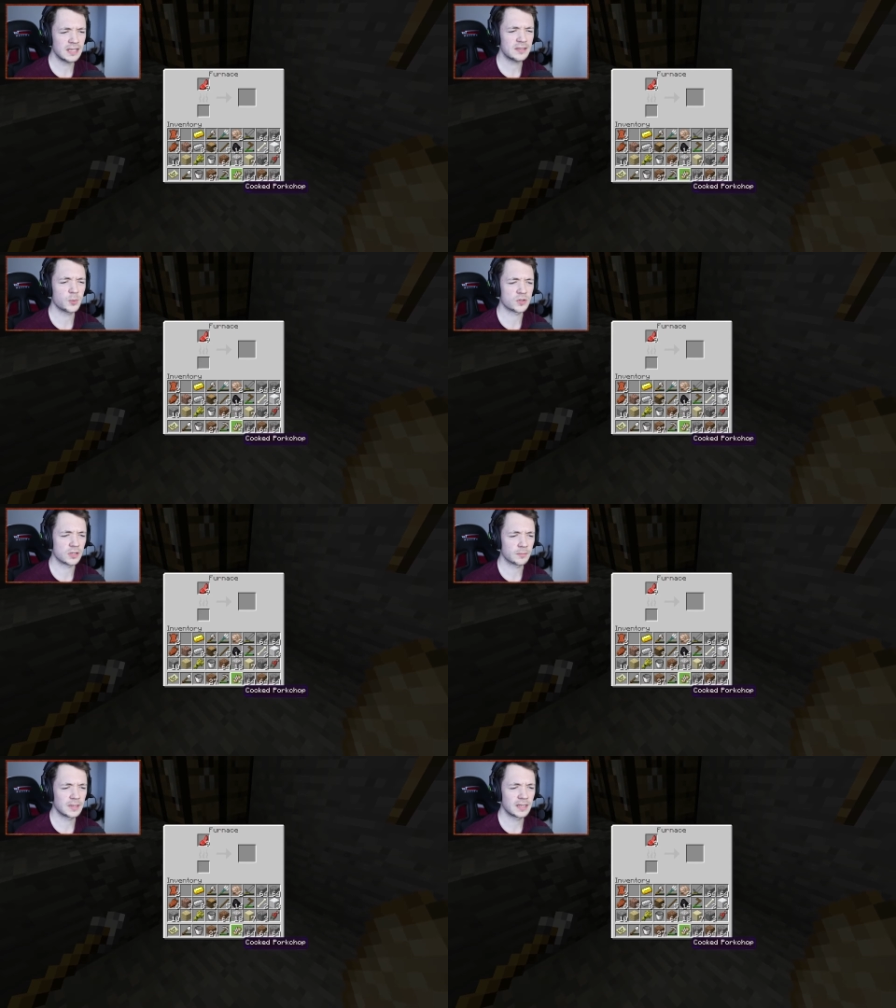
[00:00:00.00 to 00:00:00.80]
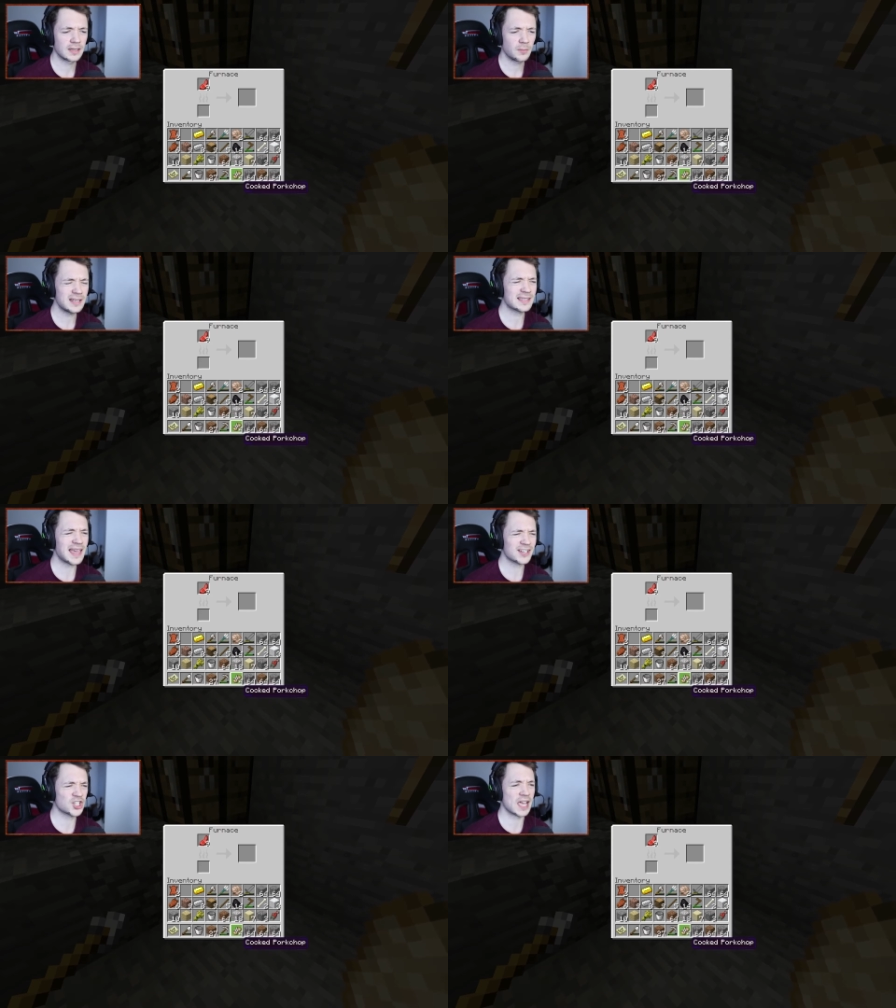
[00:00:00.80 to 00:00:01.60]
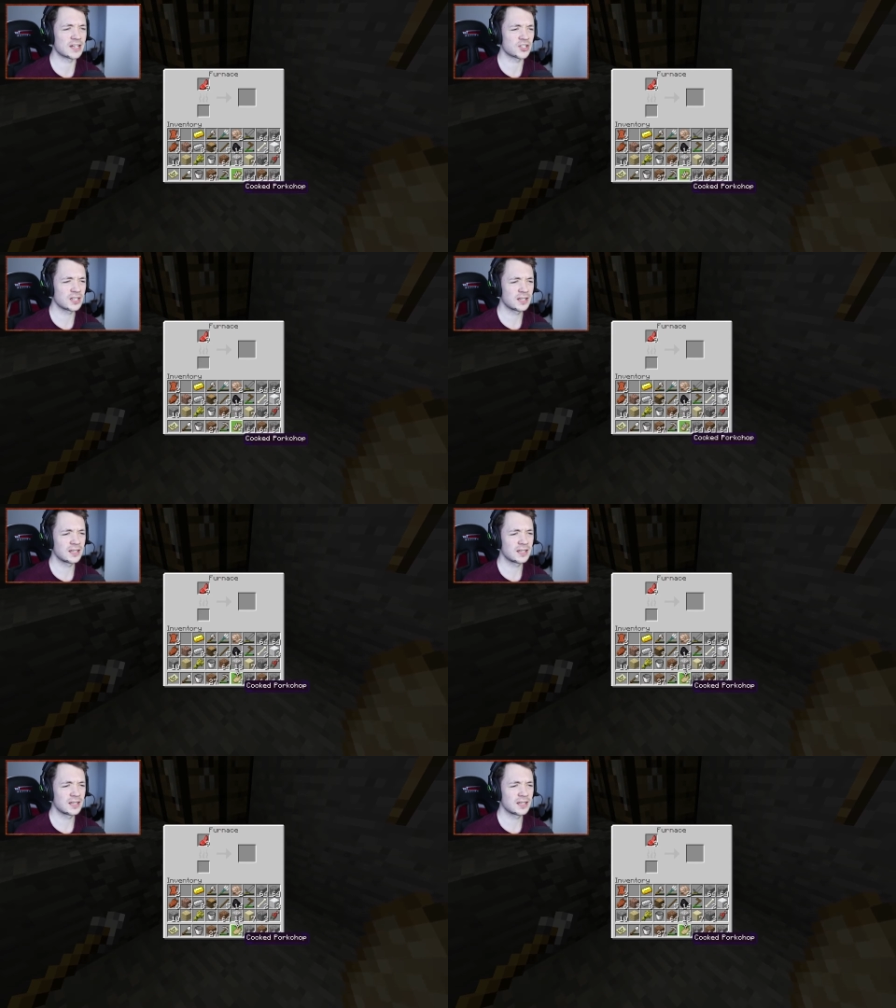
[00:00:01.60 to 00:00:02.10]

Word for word: It is a pork chop. When does that change?